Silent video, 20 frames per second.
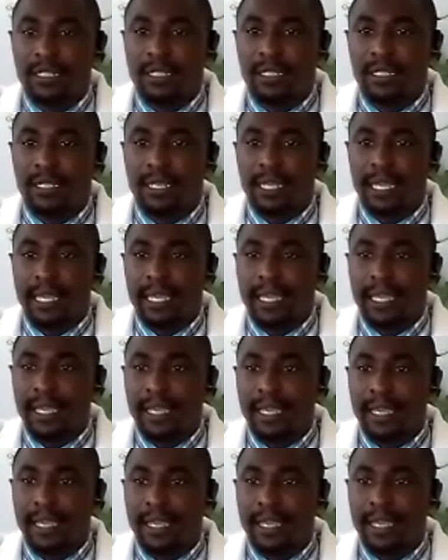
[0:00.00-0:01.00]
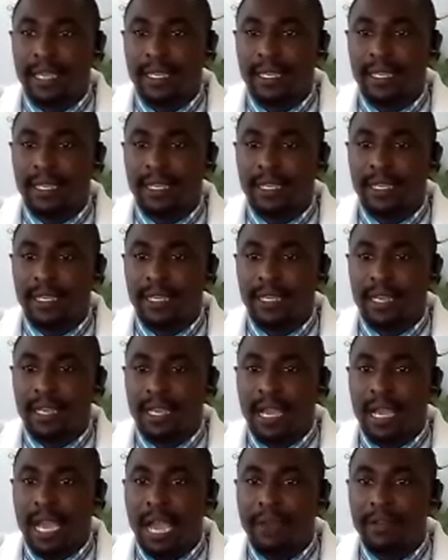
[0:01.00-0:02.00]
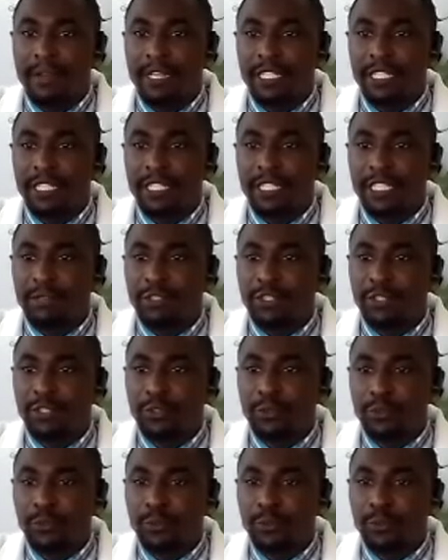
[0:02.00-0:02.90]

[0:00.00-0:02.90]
I will share with you